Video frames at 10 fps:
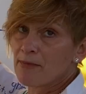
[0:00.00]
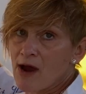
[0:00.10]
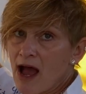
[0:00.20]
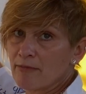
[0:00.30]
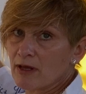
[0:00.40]

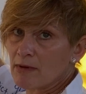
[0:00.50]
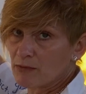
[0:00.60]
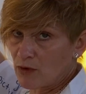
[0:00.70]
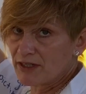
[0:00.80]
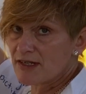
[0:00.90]
problem,
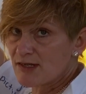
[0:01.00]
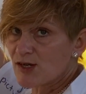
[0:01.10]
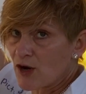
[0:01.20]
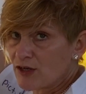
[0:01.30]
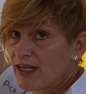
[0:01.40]
I'm going to
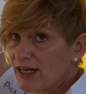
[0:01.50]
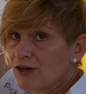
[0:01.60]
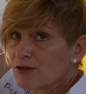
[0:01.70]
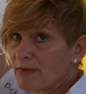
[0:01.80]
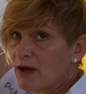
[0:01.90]
start
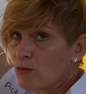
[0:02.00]
here in my